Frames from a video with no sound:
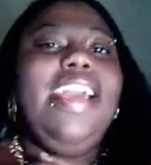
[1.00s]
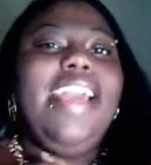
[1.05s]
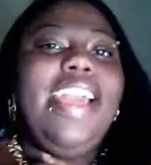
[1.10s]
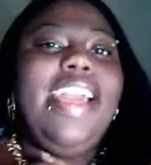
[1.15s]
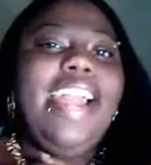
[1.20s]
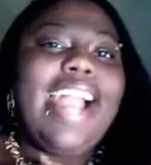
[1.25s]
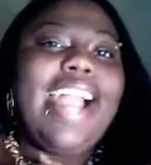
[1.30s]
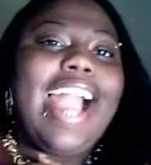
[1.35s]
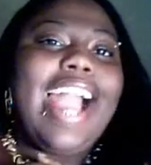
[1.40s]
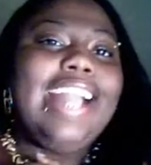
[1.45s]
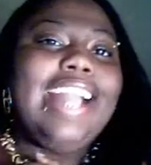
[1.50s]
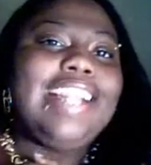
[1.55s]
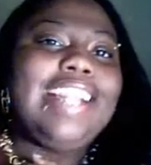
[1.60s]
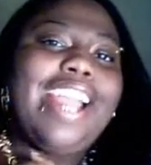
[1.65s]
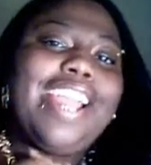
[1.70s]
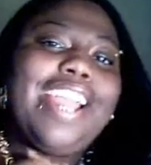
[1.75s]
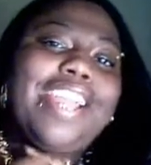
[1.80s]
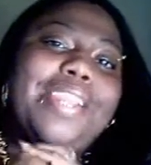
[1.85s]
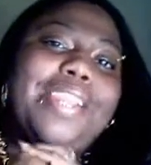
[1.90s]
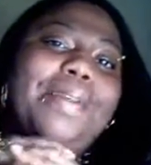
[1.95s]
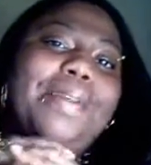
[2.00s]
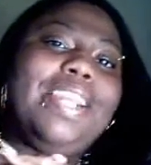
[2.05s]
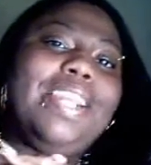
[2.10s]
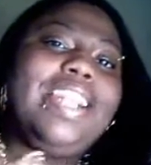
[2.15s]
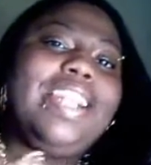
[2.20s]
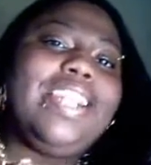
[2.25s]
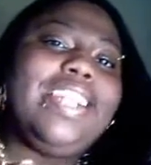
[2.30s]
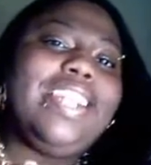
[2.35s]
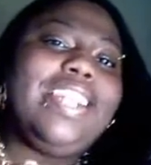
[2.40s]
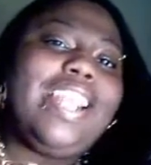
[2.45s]
Hey guys, how you doing?
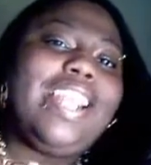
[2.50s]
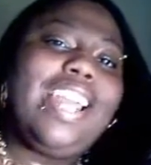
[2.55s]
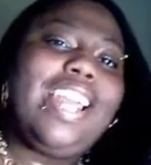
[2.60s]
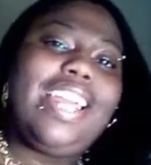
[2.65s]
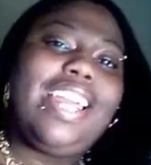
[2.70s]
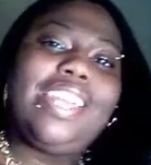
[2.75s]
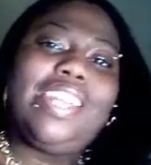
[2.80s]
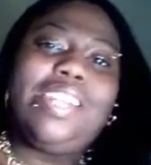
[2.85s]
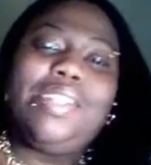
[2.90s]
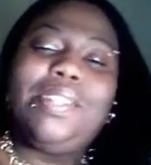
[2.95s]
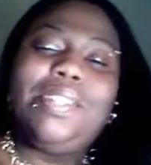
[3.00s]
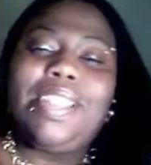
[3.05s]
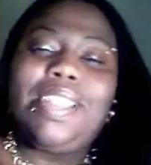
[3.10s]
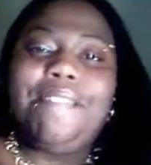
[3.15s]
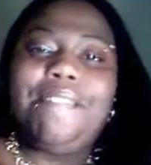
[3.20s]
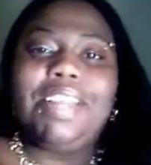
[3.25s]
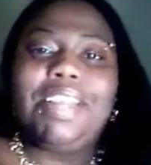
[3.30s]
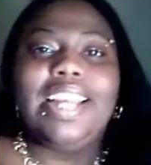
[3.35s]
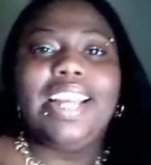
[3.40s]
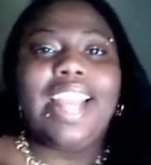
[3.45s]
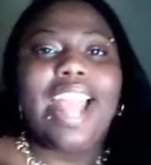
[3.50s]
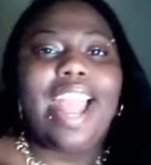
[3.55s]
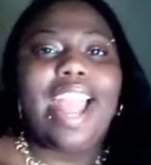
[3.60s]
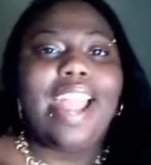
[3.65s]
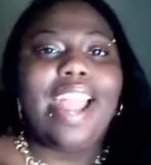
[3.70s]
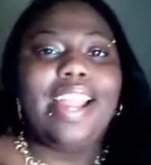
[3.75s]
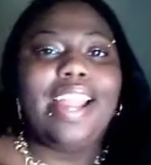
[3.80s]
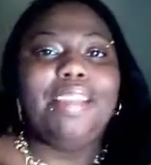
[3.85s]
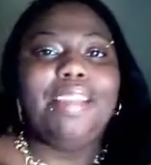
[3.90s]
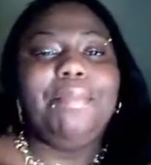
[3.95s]
This is
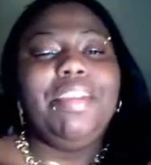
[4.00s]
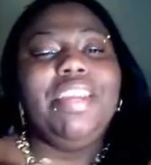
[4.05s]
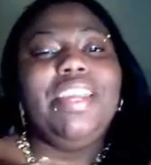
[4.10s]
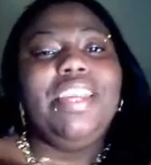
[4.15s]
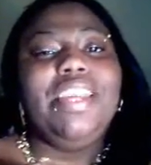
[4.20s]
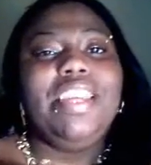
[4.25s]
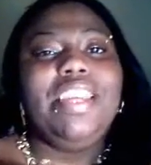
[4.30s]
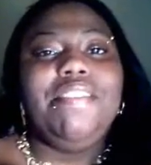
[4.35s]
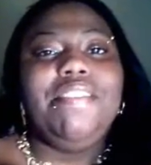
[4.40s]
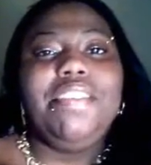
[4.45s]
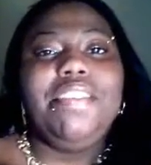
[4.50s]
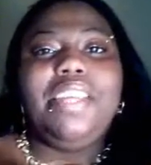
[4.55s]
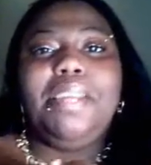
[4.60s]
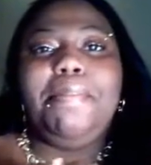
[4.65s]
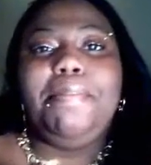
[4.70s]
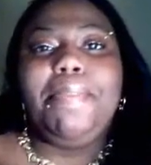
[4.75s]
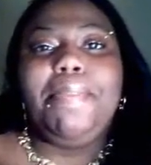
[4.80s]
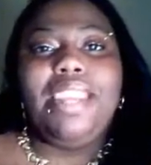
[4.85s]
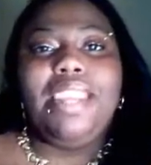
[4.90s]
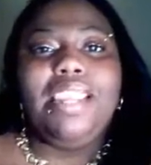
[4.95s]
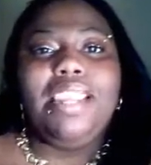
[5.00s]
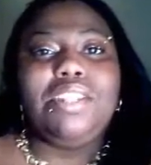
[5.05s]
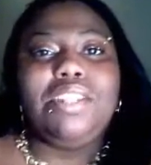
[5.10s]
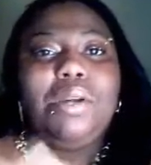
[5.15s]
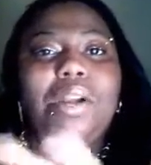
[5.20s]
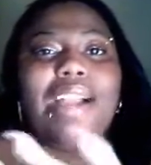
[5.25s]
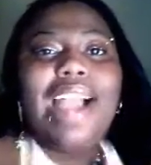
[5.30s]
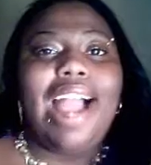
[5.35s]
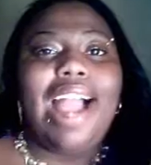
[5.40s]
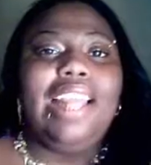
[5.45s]
eGizzle79. I'm here to give you the bids
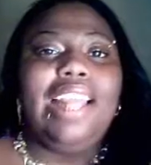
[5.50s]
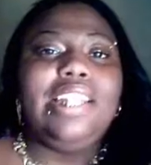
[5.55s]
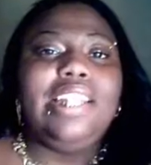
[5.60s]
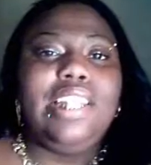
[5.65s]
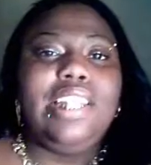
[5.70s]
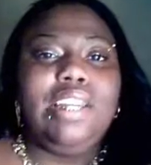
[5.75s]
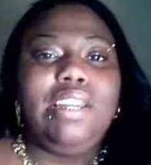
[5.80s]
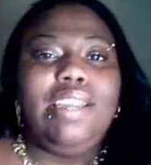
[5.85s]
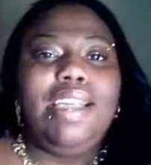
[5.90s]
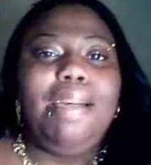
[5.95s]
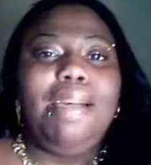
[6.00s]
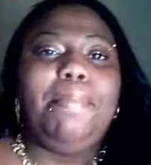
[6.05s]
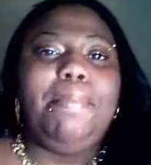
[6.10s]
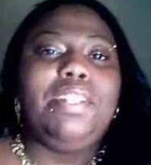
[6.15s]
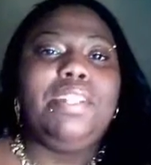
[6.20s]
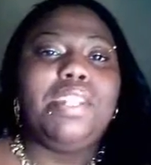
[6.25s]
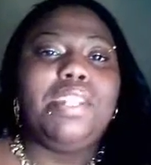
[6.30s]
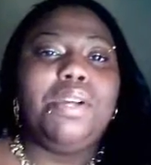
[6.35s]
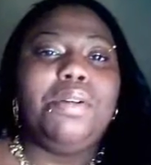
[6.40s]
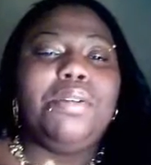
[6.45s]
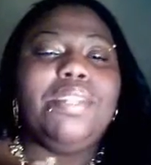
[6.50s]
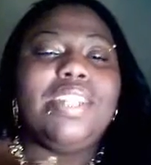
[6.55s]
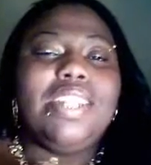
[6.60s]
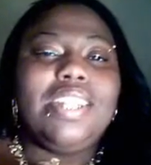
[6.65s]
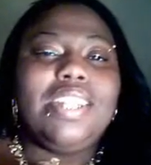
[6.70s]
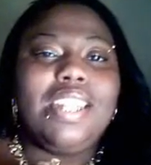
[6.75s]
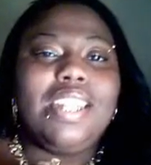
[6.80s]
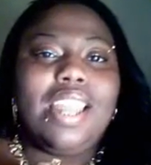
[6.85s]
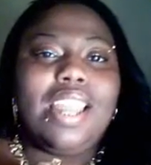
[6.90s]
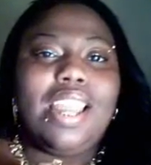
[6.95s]
on Cottage Hill episode
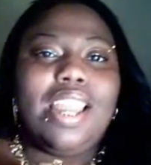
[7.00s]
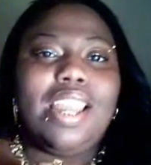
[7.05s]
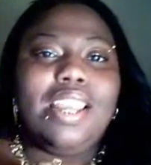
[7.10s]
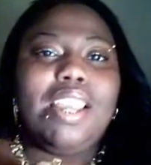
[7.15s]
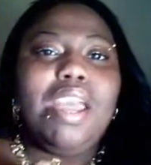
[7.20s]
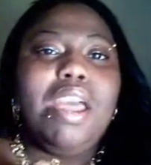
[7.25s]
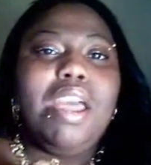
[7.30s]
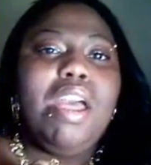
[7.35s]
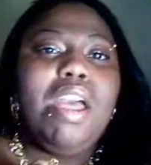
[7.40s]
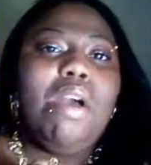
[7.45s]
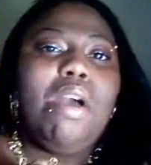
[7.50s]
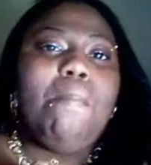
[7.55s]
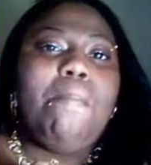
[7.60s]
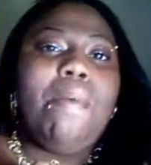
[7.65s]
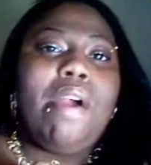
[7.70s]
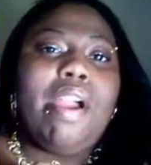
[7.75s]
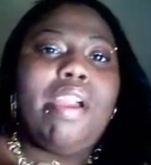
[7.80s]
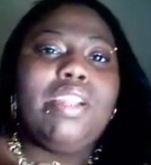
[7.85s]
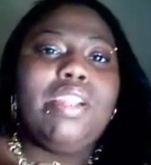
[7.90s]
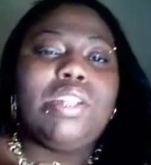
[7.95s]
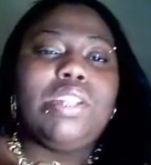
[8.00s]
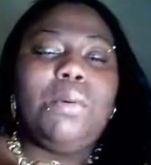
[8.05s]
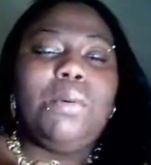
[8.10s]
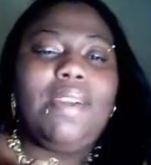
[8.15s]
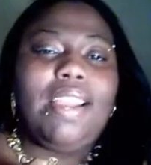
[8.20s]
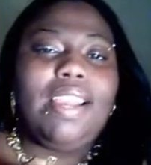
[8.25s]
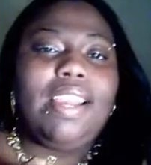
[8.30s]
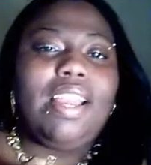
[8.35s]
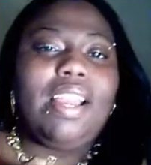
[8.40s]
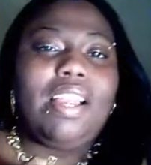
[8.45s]
10, parts
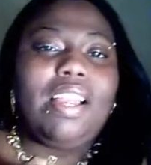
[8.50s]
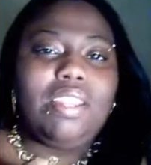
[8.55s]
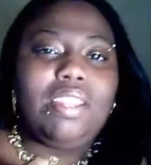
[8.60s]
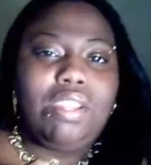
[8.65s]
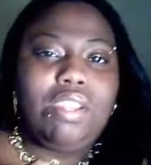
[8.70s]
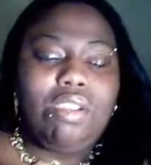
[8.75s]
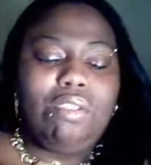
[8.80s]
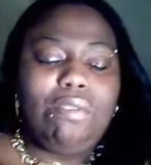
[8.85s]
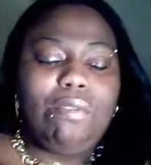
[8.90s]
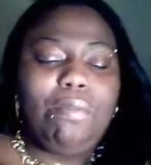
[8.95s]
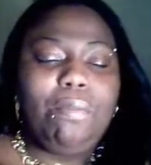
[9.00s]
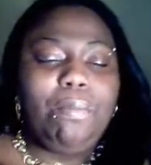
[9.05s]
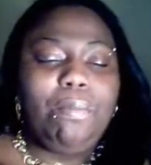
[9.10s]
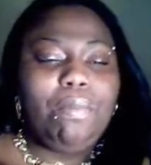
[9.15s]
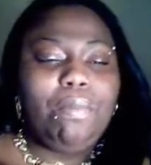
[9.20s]
1 and 2.